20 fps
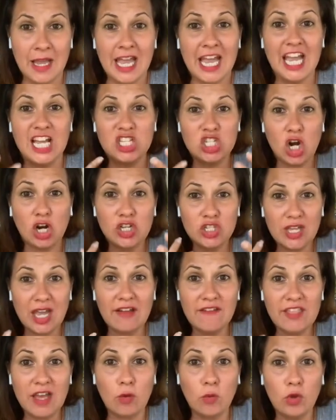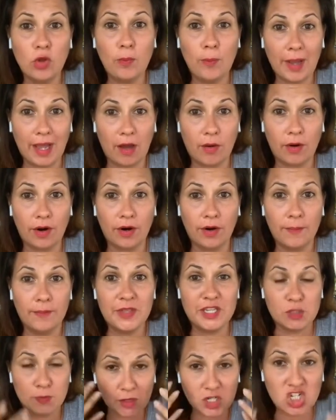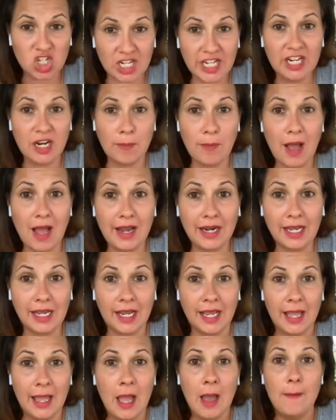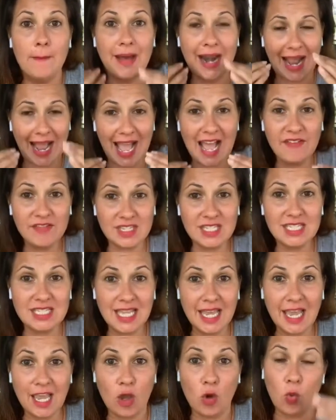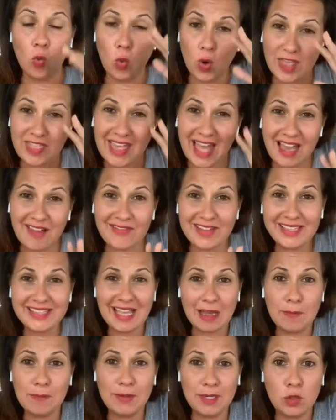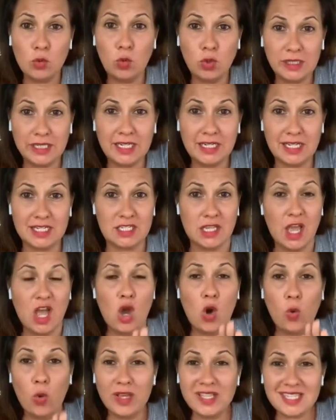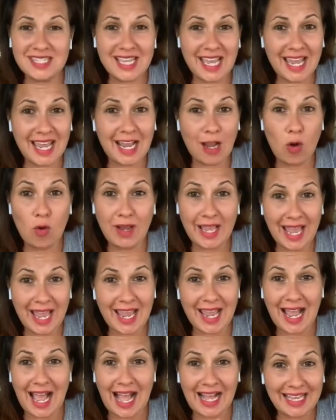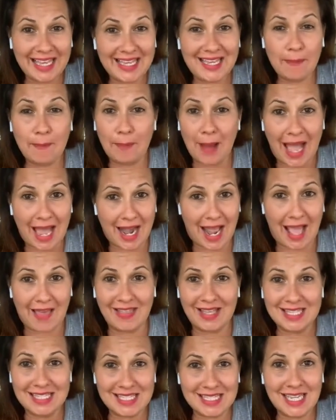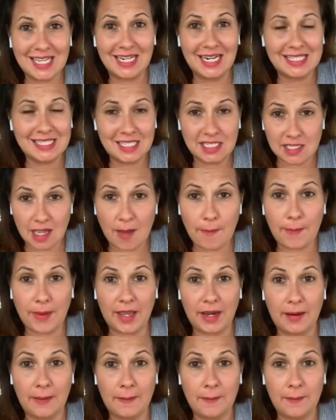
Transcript: It's hard to have that willpower, especially in a body. But I have to say, with having that big willingness, with saying, okay, aquí para, that's it, let's stop it.